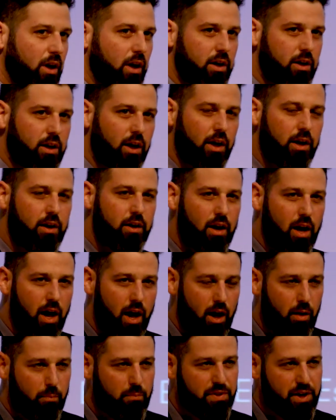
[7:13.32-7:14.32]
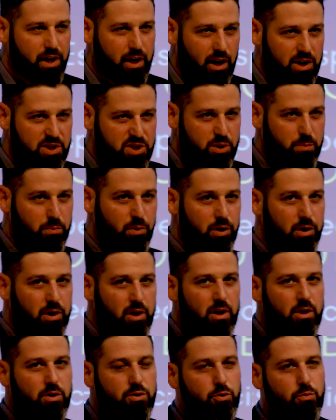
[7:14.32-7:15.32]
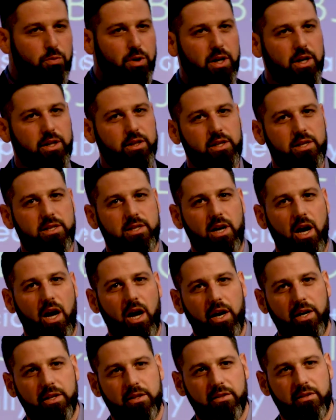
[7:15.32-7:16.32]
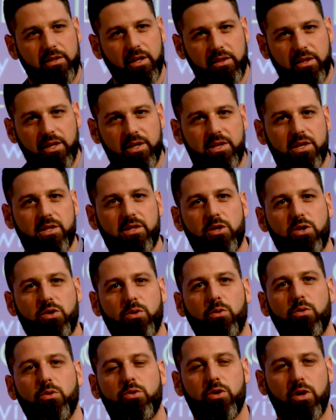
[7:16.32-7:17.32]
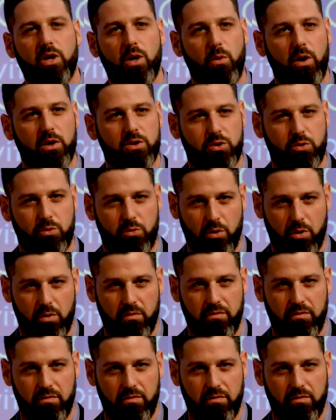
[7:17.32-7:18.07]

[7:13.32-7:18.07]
and can help the customer to really decide that this is the solution he wants to go